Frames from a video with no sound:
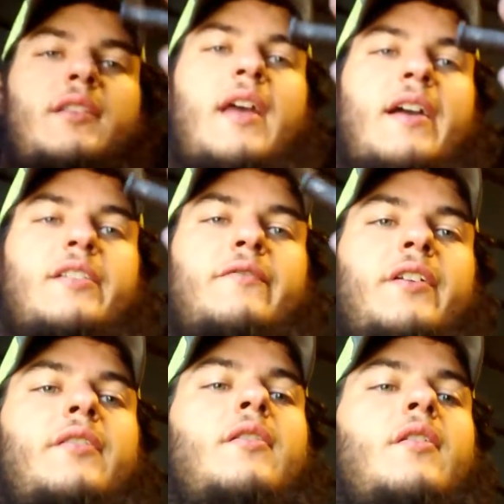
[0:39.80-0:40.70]
the axle
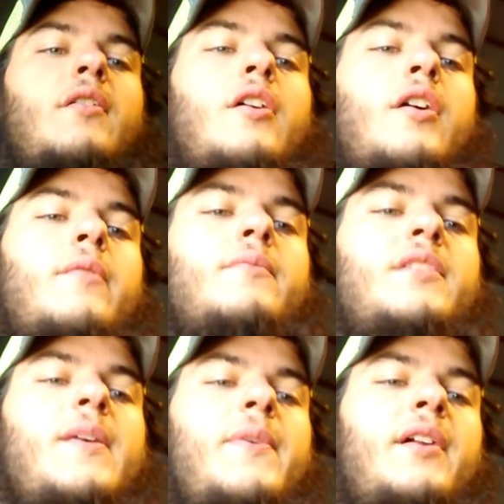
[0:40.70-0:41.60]
vent.
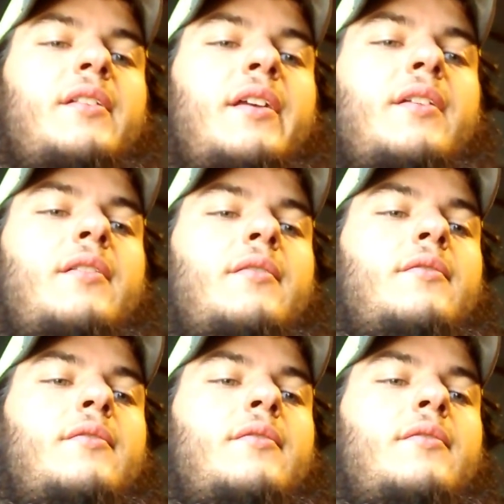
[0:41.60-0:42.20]
Typically,